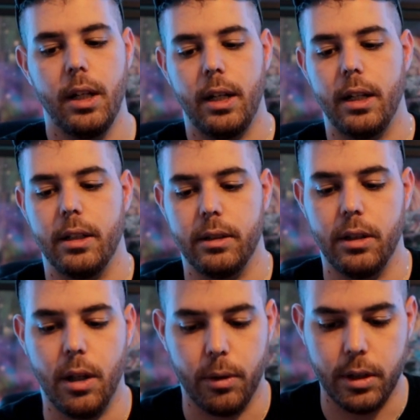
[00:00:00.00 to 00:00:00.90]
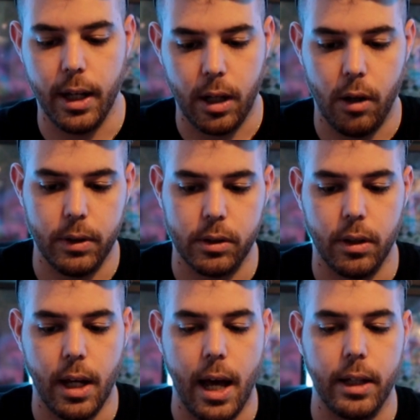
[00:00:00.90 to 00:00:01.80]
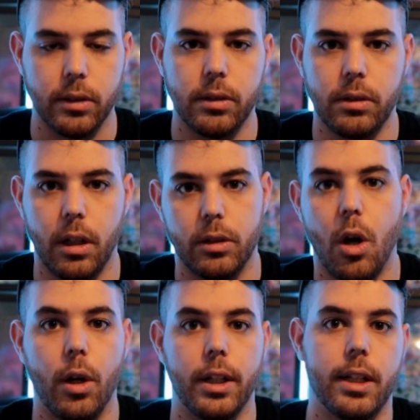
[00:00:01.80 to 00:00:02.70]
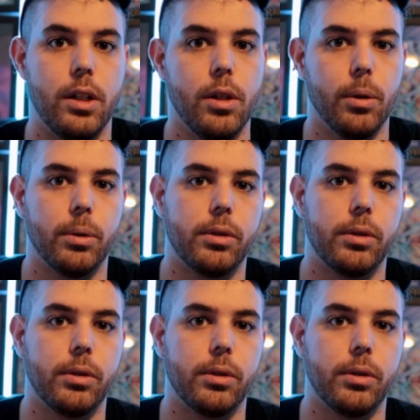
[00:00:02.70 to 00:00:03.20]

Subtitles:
And, the deck obviously has a ton it can do.